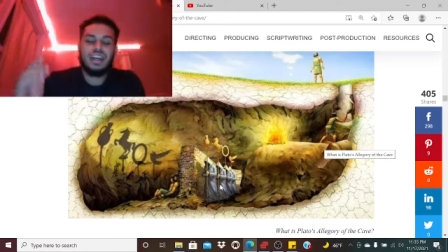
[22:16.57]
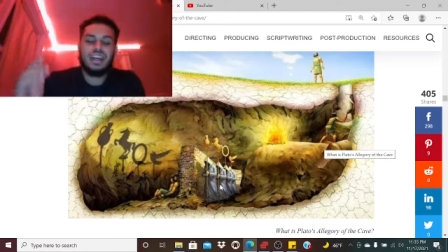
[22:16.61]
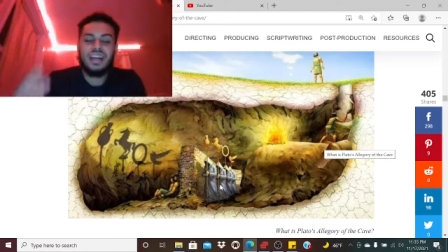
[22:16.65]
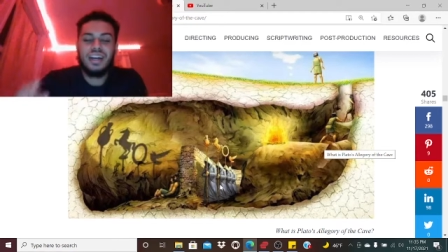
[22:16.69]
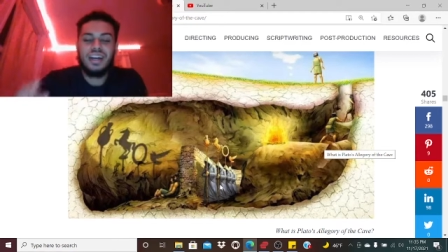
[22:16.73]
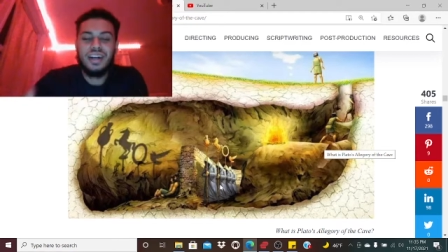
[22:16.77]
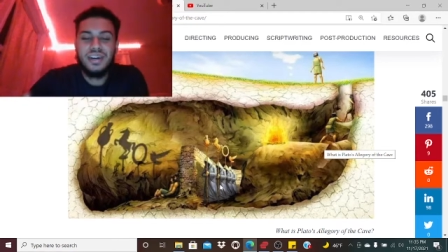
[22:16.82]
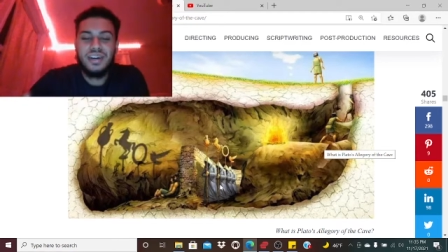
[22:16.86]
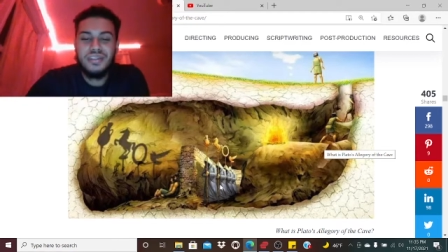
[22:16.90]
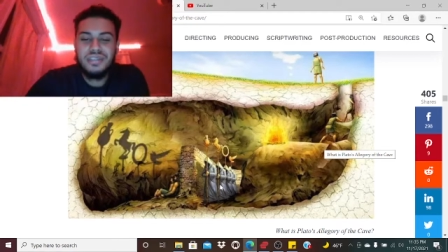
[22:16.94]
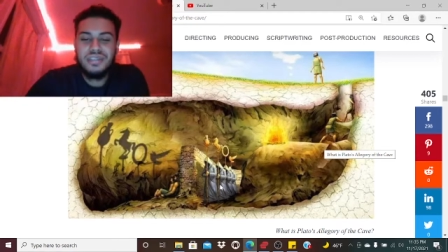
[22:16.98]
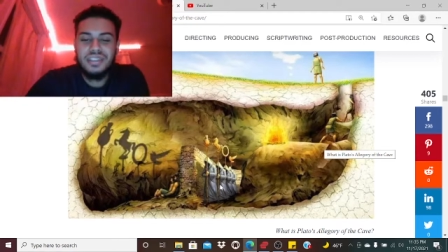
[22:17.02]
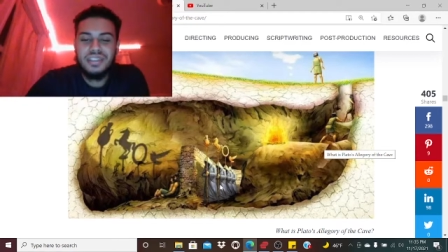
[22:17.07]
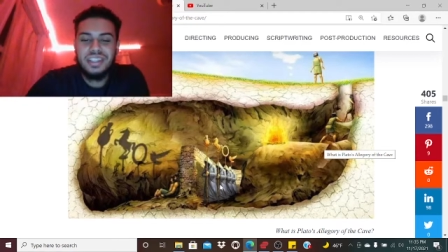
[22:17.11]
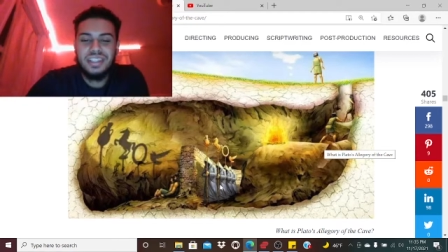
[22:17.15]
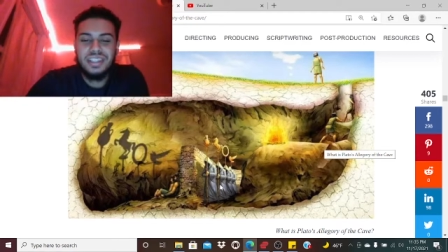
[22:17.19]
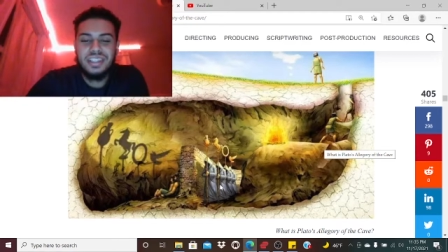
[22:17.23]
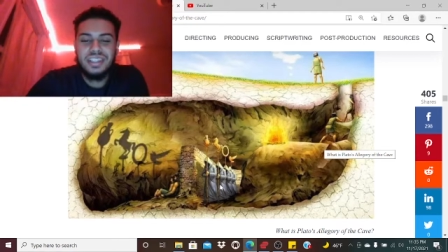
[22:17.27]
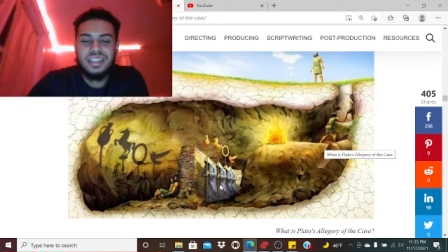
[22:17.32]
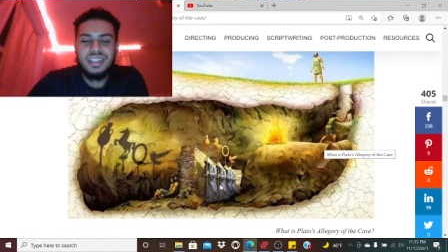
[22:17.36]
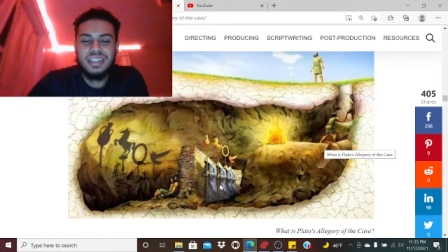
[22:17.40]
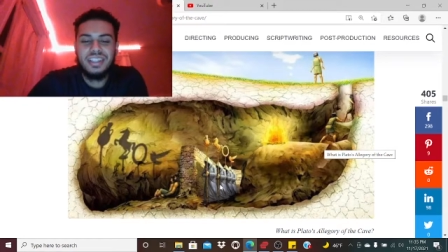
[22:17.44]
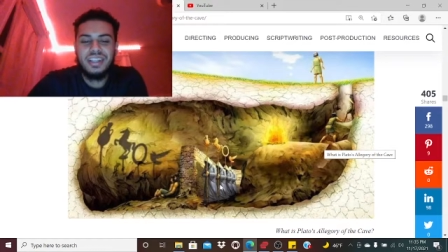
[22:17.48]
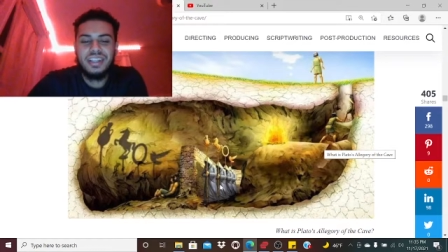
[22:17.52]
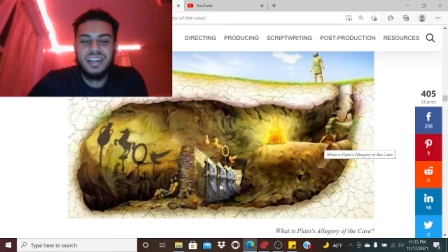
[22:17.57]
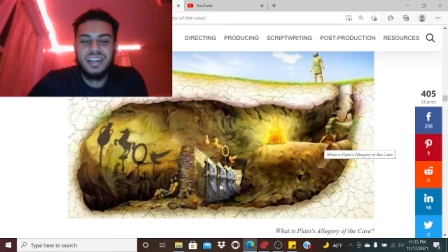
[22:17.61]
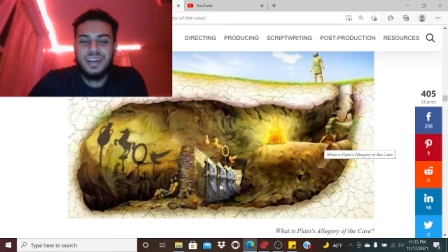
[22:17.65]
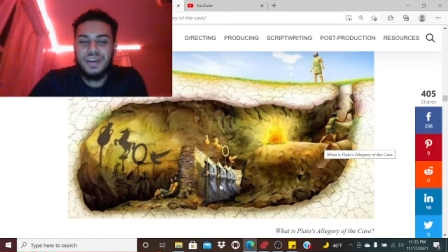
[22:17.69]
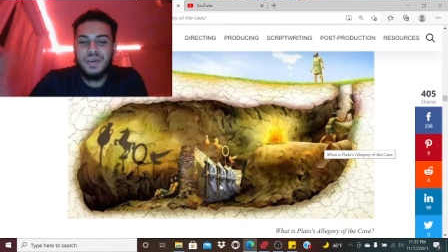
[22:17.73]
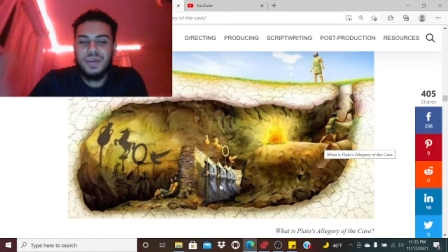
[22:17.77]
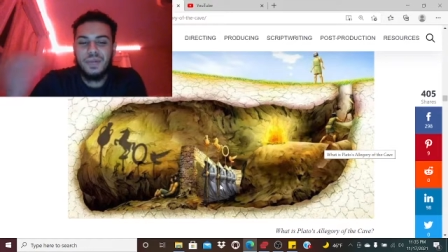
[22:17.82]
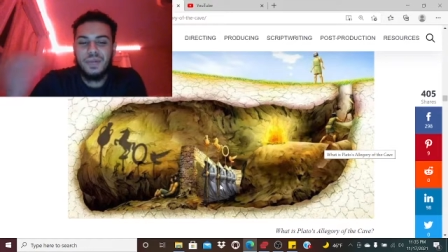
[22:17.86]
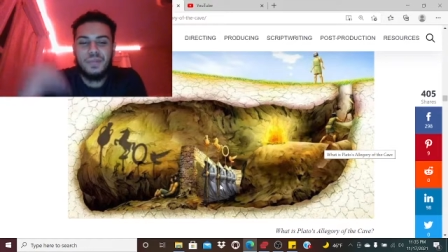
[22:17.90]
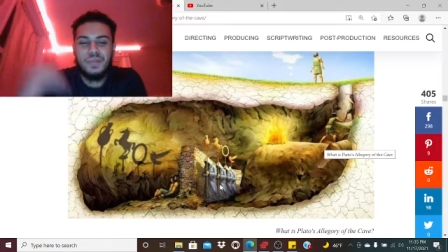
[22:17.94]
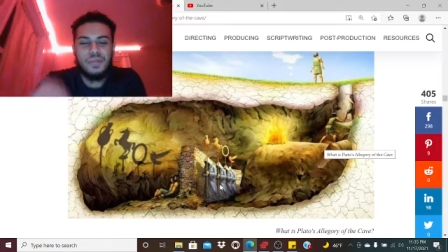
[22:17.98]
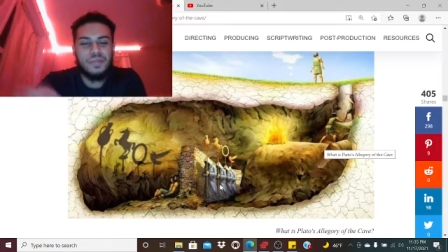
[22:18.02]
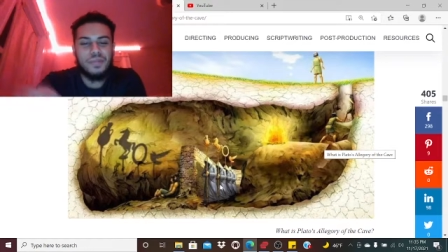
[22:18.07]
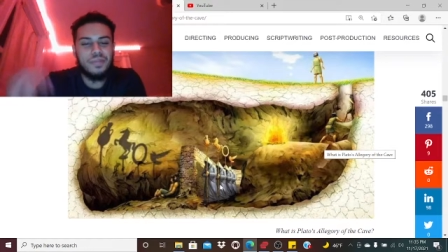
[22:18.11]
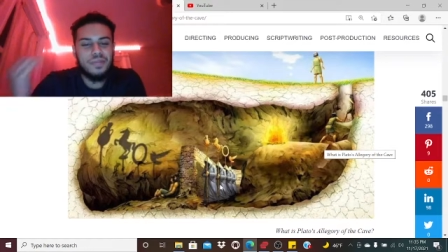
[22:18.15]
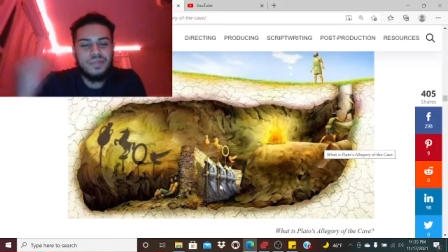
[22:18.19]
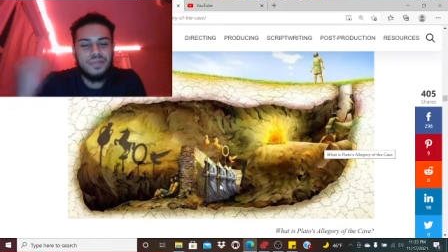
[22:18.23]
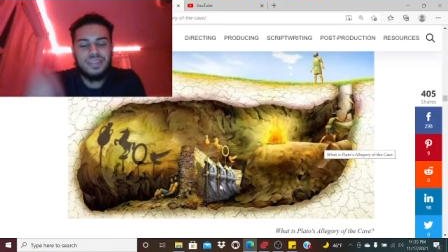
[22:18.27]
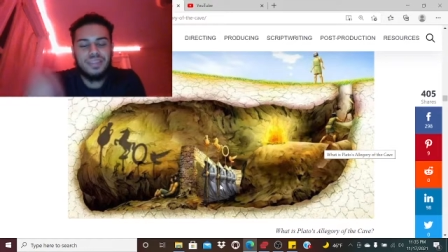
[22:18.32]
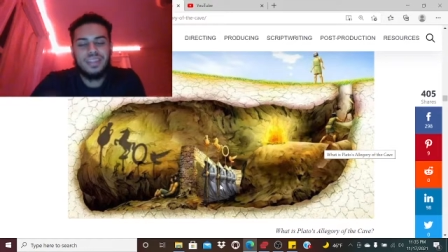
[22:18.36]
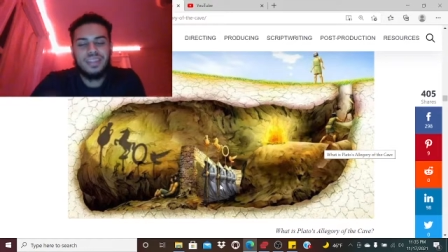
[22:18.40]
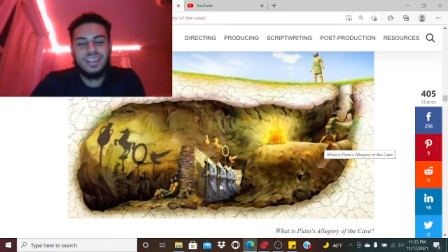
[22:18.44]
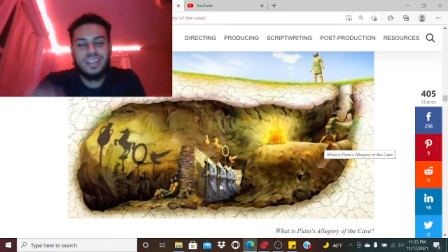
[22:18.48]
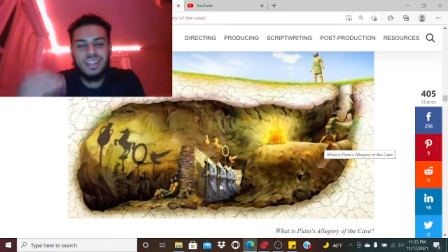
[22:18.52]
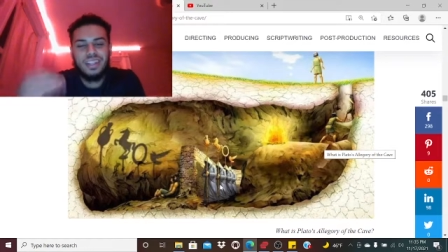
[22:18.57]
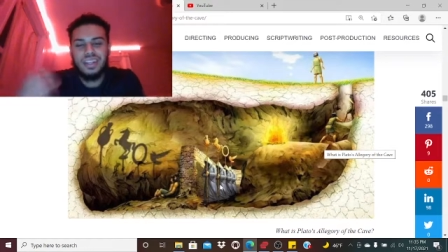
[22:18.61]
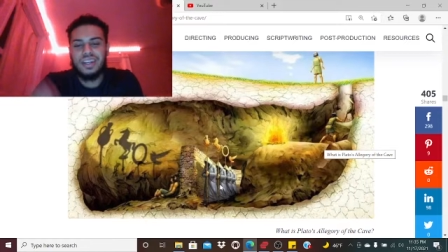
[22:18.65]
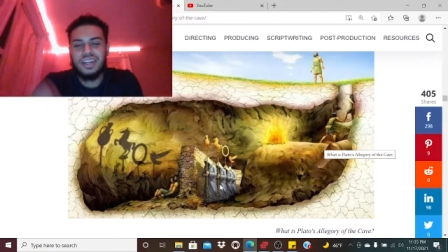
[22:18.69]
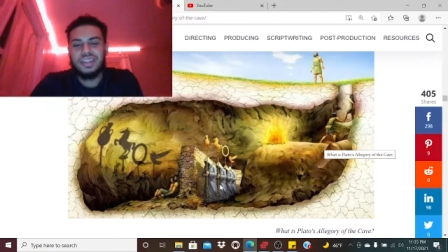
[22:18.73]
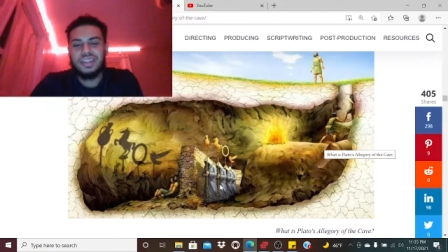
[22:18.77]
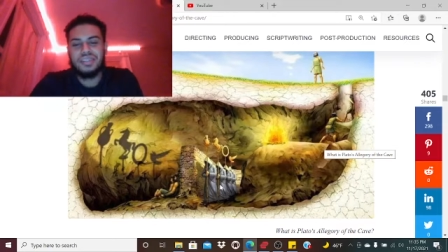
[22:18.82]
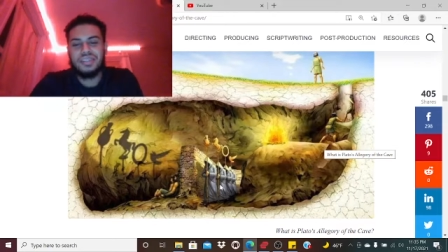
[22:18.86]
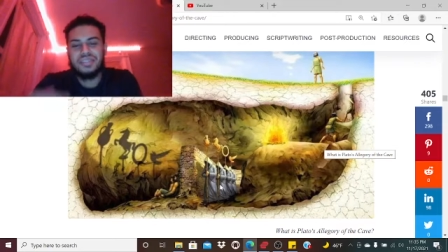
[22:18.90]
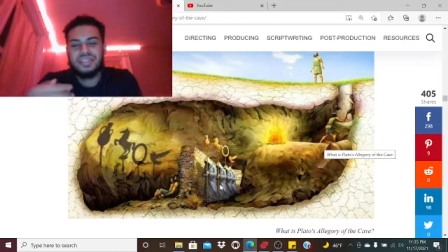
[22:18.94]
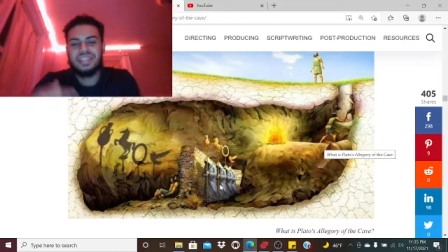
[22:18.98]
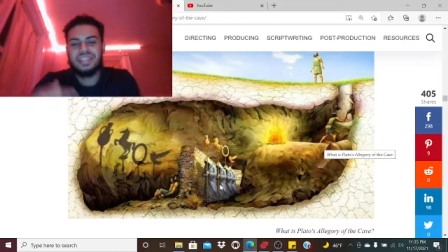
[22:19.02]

of the um, of